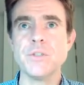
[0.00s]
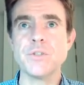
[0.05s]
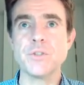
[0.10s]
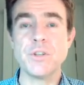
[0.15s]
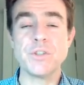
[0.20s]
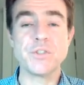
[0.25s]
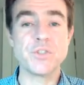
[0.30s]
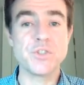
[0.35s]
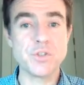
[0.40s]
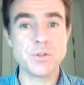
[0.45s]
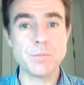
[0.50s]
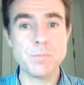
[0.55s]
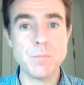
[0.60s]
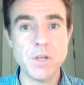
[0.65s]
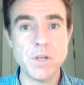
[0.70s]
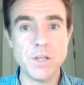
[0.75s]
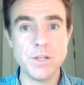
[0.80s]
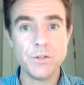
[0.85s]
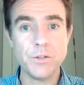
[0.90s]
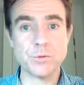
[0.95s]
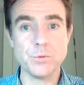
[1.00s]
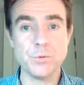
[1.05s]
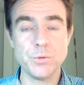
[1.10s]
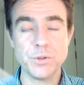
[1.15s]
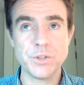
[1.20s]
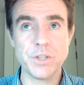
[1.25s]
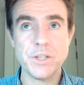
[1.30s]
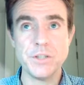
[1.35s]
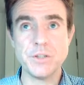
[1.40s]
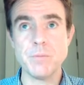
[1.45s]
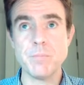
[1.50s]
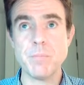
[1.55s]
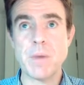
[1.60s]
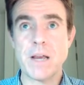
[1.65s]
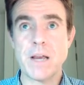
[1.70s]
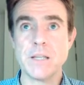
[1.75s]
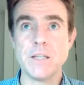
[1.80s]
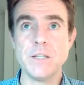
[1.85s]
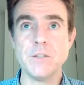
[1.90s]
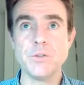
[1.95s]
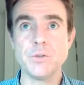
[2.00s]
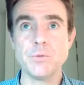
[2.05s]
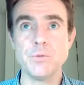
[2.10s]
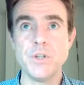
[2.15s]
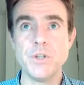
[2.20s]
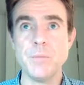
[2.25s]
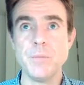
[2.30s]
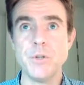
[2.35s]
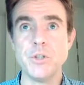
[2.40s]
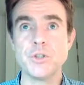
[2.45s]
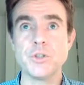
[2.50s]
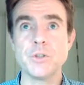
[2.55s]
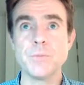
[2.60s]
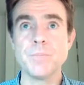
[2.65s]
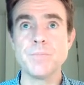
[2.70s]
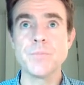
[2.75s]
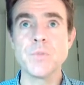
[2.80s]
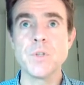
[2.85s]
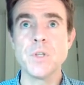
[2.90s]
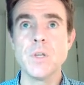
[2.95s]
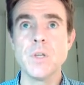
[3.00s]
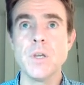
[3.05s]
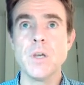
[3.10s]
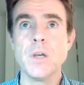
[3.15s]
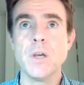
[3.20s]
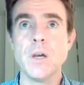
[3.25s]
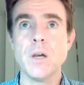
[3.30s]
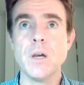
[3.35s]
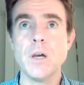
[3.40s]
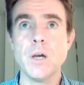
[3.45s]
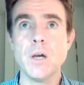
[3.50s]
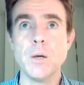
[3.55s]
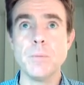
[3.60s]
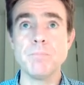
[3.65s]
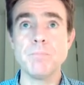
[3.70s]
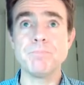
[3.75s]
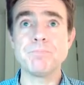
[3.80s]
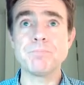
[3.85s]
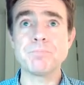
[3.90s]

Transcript: So that smears all the data back into an image. And